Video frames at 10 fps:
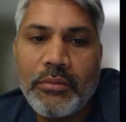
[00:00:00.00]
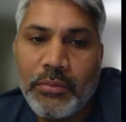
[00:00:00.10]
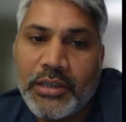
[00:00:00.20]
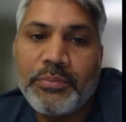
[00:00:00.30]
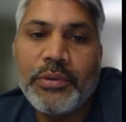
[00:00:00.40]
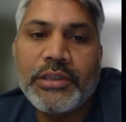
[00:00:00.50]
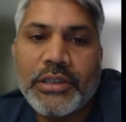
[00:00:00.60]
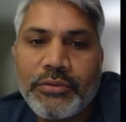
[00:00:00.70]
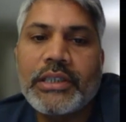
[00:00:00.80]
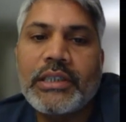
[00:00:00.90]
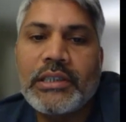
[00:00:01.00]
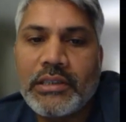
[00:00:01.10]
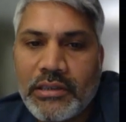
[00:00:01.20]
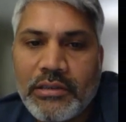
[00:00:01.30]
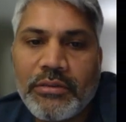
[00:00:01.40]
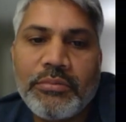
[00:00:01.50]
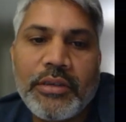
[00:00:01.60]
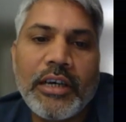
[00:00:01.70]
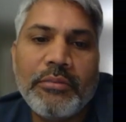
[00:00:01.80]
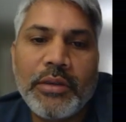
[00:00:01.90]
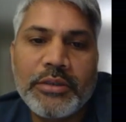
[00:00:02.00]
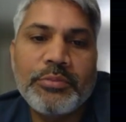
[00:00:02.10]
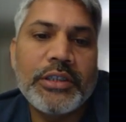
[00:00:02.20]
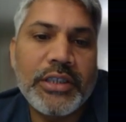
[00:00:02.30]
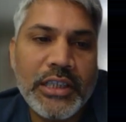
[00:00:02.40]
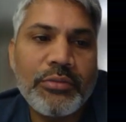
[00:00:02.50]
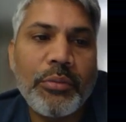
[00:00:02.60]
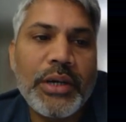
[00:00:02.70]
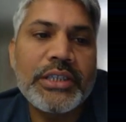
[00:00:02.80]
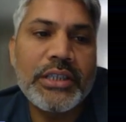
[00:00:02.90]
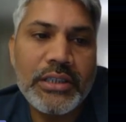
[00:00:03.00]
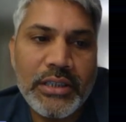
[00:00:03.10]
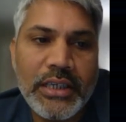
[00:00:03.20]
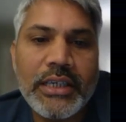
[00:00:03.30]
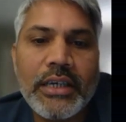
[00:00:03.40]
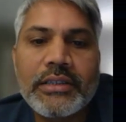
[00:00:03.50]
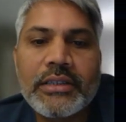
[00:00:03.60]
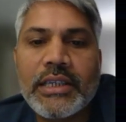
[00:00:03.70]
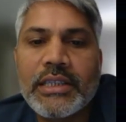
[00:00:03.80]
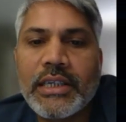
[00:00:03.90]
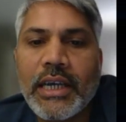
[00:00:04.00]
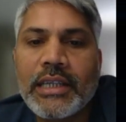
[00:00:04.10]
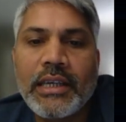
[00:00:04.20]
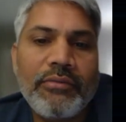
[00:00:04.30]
multiple services, multiple transformations and data staging,